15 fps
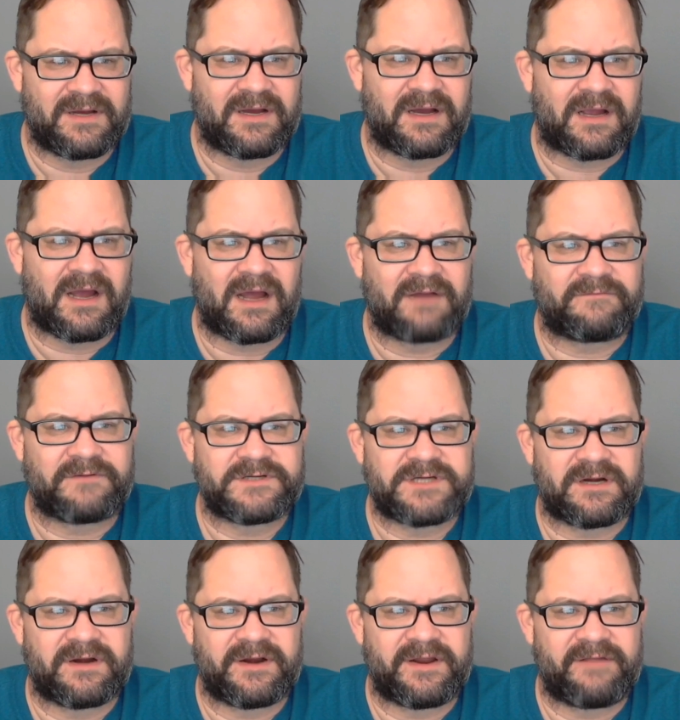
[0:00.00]

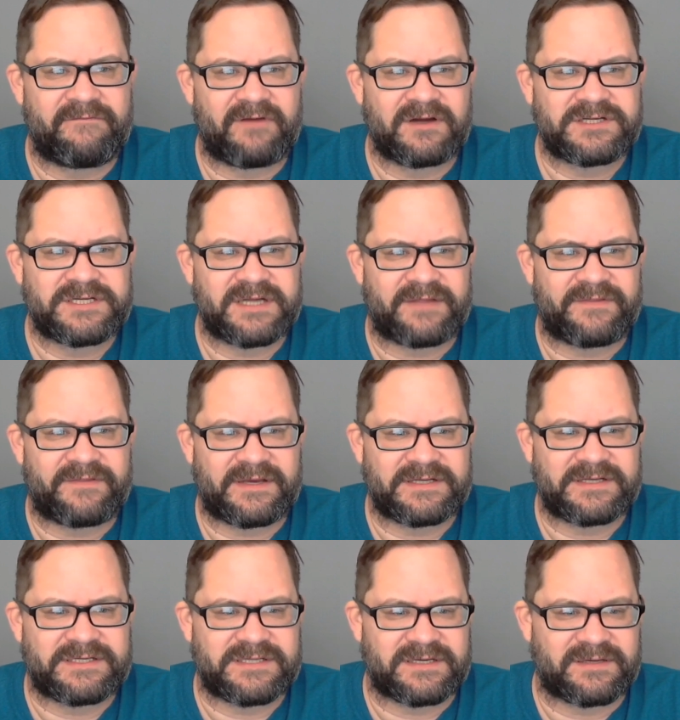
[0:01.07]
Confraternity version. I think this